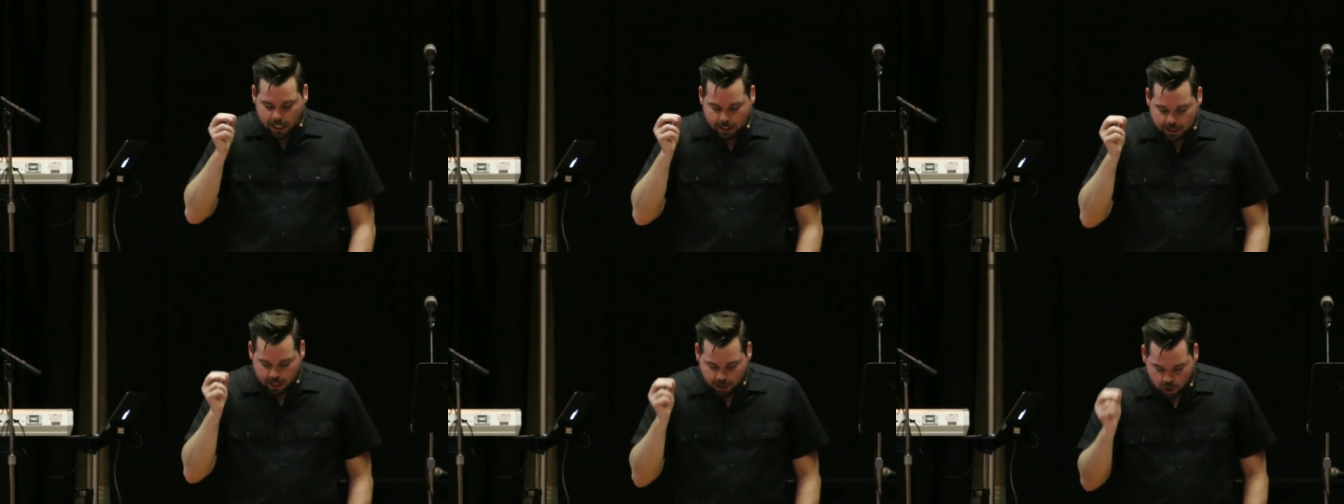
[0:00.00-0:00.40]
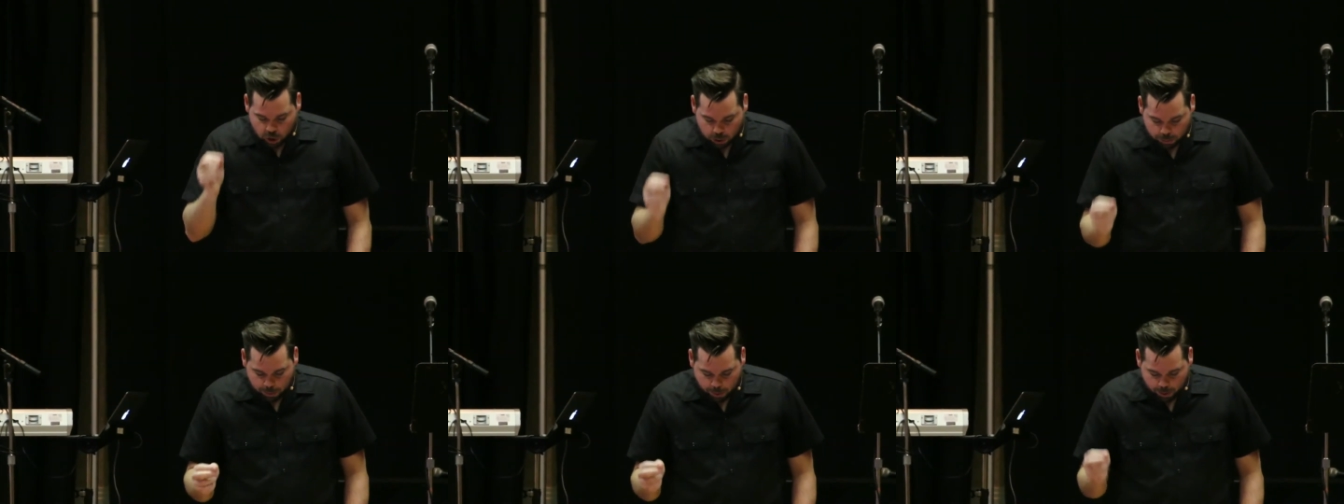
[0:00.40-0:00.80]
He said, The
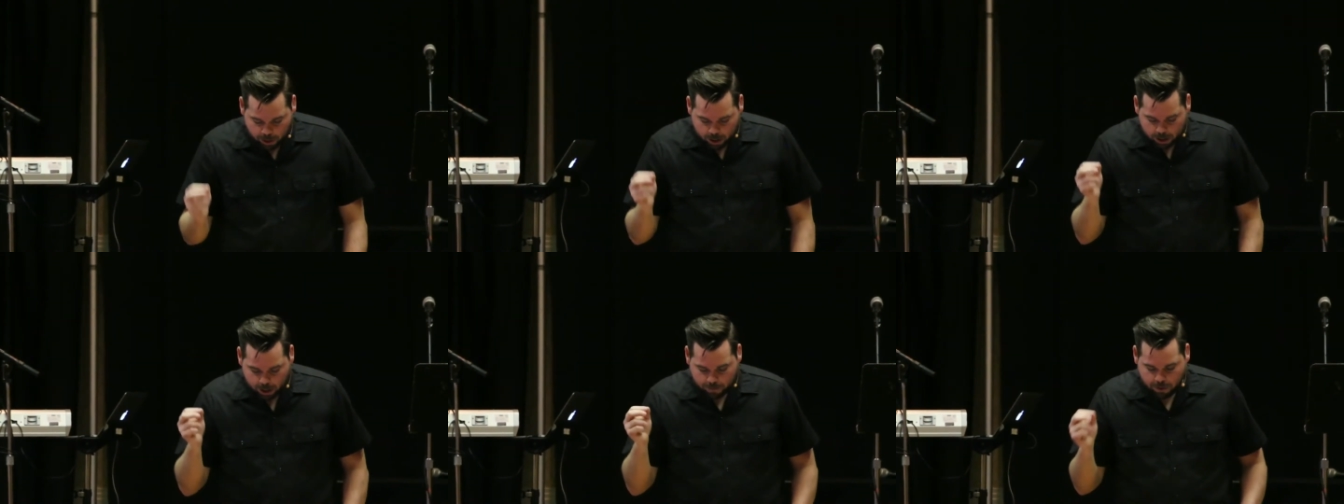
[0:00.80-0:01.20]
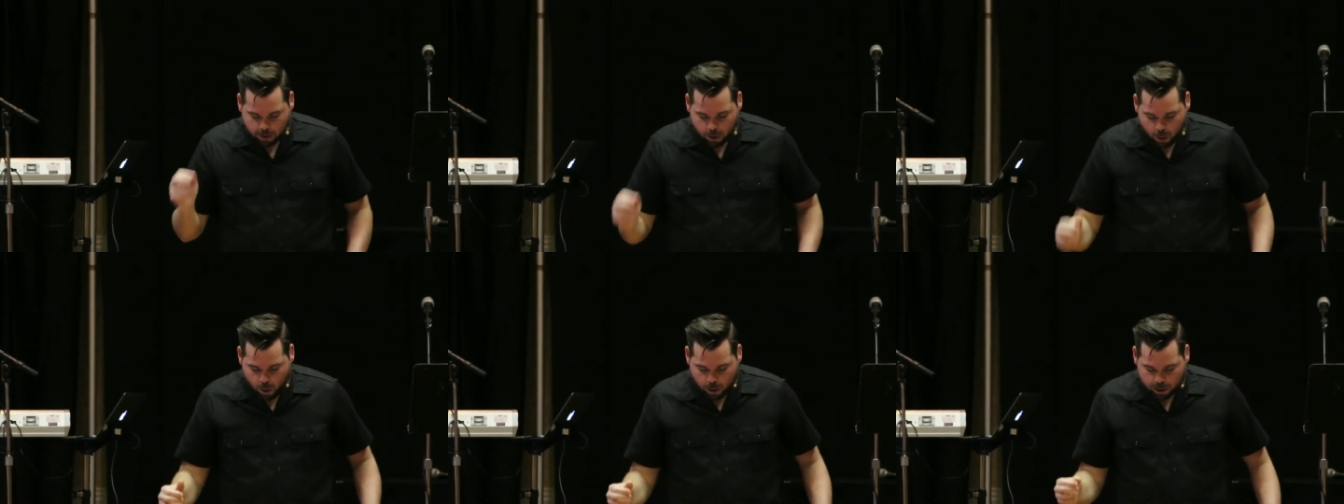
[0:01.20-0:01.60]
Spirit of the
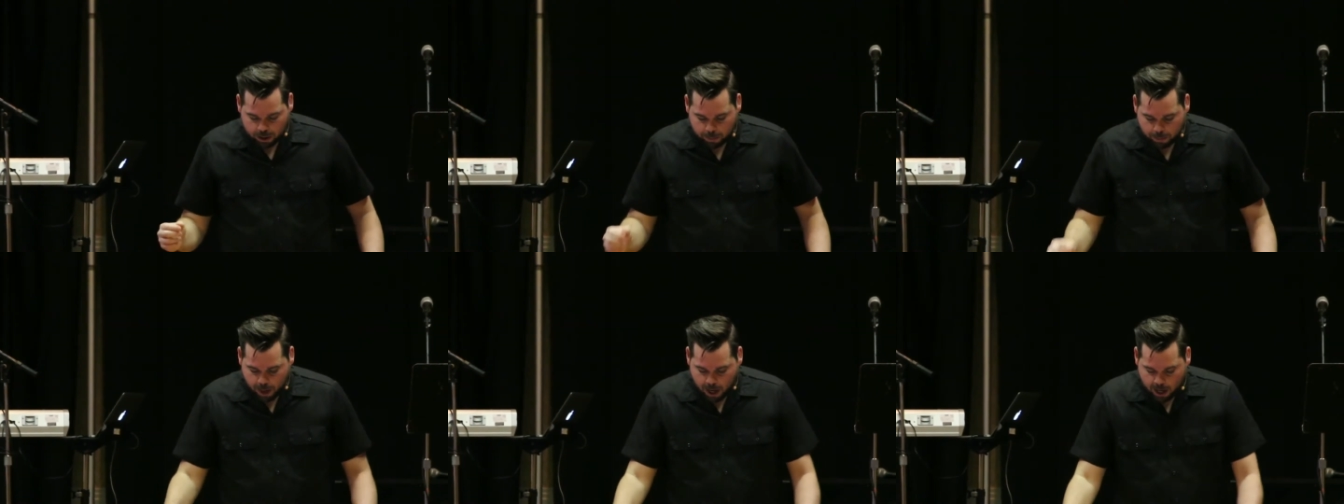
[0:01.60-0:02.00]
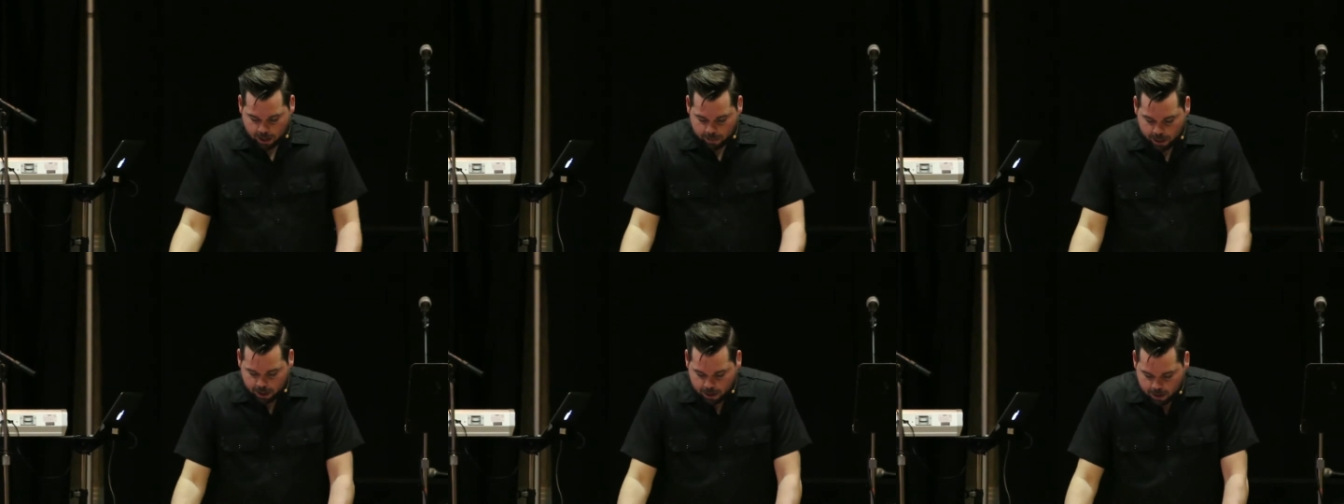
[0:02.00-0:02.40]
Lord is
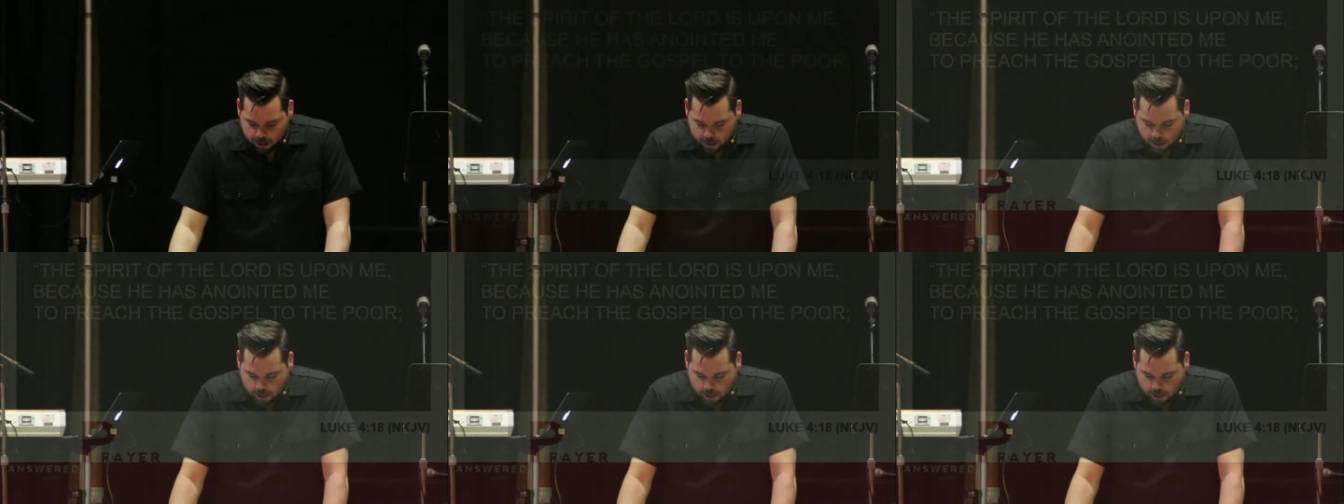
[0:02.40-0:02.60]
upon me